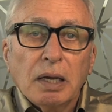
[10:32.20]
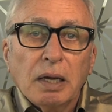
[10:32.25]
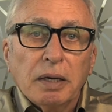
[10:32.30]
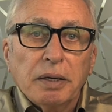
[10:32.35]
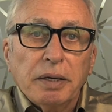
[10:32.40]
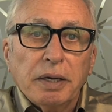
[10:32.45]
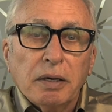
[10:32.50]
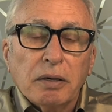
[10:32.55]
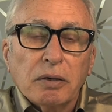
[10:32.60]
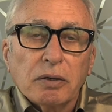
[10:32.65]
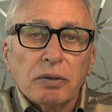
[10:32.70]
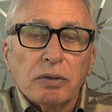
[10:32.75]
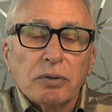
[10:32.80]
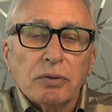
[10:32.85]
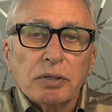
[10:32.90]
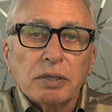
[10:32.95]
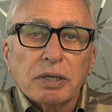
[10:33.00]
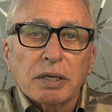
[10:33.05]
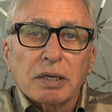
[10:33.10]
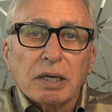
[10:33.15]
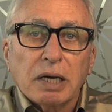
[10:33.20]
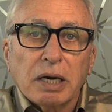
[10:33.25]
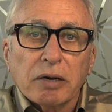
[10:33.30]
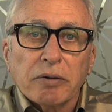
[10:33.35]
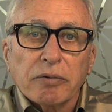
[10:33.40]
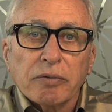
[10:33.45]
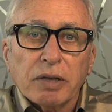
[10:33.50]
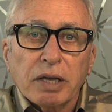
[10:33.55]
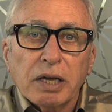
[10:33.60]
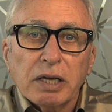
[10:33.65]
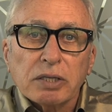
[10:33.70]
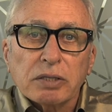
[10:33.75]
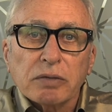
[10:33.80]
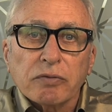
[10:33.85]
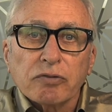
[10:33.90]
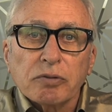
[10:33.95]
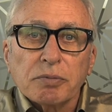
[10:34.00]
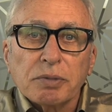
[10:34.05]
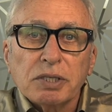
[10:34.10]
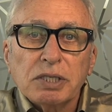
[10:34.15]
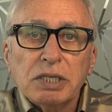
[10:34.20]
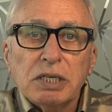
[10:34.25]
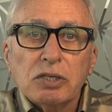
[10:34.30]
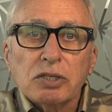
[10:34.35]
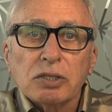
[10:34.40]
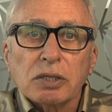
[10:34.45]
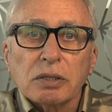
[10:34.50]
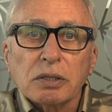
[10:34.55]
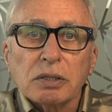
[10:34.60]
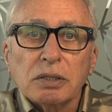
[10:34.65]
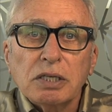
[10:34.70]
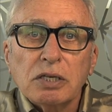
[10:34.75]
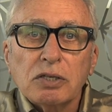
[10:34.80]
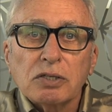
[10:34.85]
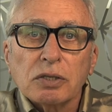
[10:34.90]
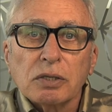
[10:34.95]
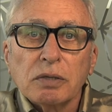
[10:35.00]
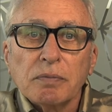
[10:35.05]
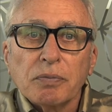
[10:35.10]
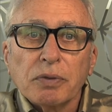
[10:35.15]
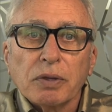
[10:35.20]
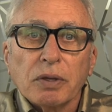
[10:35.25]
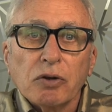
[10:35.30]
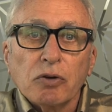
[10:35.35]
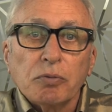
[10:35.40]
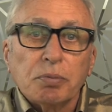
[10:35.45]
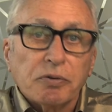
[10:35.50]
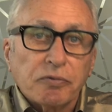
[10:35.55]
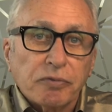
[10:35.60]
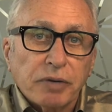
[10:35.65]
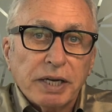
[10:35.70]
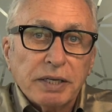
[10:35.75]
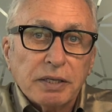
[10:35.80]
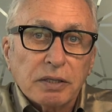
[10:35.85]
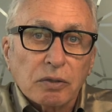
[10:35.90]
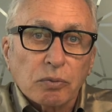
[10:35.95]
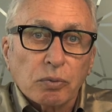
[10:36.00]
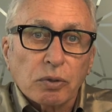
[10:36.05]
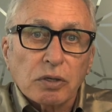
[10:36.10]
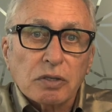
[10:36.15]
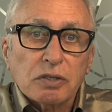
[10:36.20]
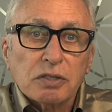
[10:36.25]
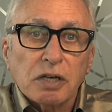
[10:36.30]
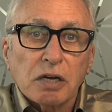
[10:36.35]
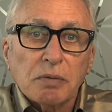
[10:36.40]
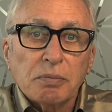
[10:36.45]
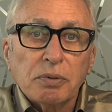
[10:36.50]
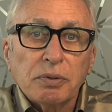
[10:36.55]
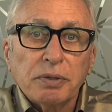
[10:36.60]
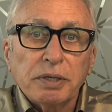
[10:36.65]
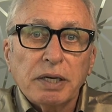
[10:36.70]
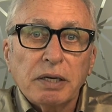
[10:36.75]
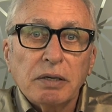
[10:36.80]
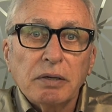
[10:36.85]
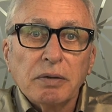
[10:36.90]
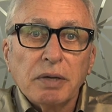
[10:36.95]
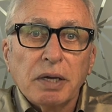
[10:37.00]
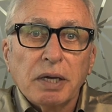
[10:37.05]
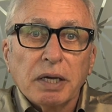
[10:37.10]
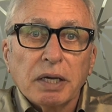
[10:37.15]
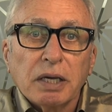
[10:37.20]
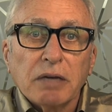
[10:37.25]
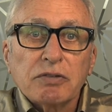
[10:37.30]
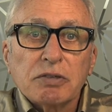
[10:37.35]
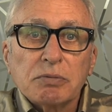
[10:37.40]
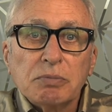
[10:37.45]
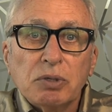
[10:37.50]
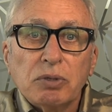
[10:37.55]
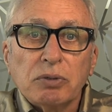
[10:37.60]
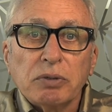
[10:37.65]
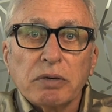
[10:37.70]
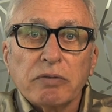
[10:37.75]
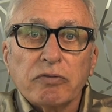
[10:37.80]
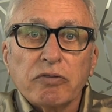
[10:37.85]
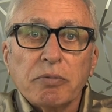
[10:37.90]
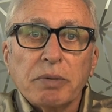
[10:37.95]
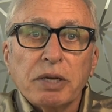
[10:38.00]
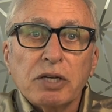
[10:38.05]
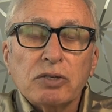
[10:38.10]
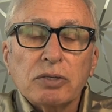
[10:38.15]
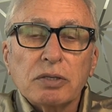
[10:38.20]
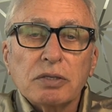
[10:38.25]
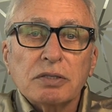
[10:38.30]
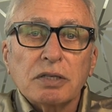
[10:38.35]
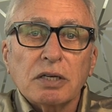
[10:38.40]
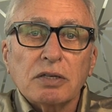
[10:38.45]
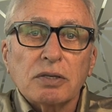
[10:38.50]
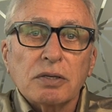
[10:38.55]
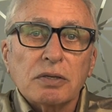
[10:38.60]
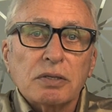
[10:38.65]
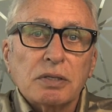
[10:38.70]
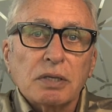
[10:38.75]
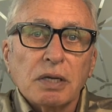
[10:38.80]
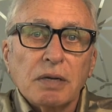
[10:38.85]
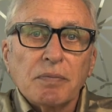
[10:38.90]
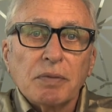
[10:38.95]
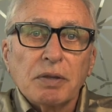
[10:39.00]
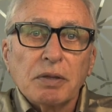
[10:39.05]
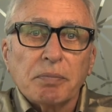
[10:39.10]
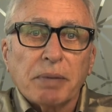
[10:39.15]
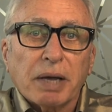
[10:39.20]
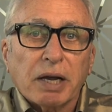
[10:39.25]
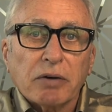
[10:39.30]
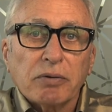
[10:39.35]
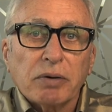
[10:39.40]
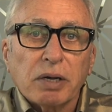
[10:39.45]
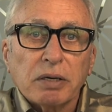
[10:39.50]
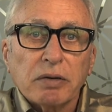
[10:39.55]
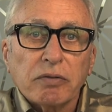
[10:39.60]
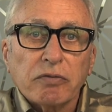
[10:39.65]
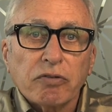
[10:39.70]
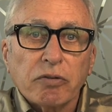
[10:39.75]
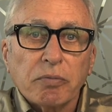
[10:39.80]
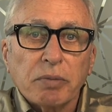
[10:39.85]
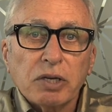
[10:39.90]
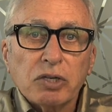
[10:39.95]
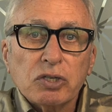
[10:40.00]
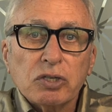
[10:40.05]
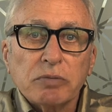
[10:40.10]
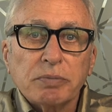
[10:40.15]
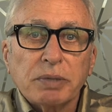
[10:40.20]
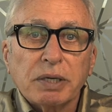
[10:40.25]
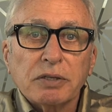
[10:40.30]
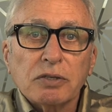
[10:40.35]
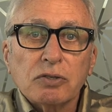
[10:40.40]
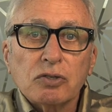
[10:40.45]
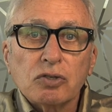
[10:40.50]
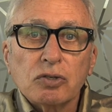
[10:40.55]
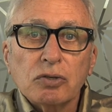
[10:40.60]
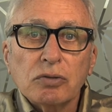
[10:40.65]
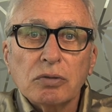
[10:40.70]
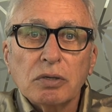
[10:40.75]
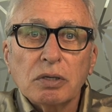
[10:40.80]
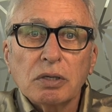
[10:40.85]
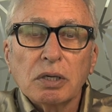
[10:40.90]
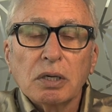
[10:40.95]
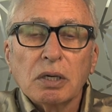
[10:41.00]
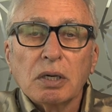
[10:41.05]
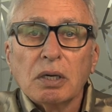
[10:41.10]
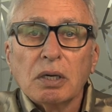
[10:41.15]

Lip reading: Now you can get clarification from the teacher. The teacher who provided the work sample now gives more information, such as background information about the student,